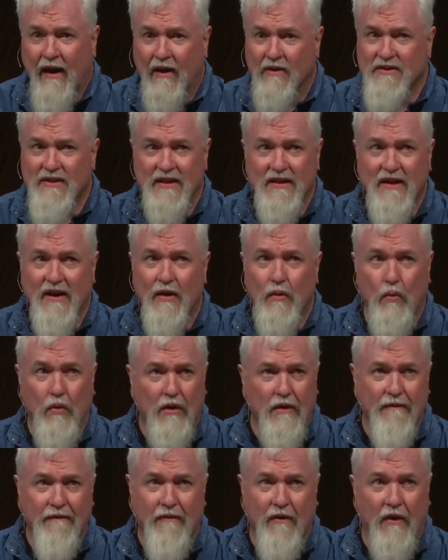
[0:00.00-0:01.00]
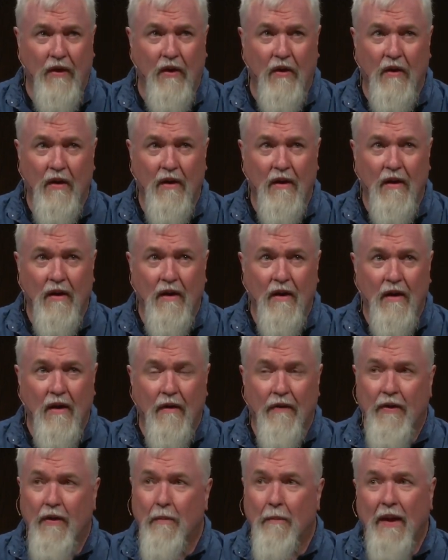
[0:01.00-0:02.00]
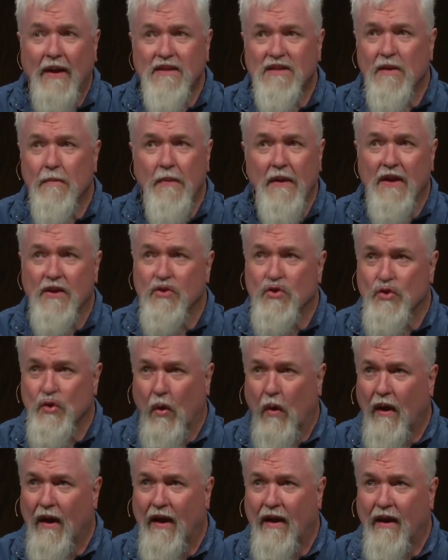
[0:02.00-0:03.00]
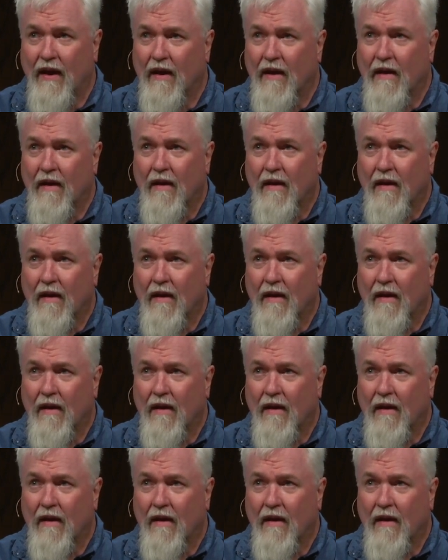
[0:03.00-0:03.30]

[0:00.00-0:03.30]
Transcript: How's that gonna work for you? They're meant to be enjoyed.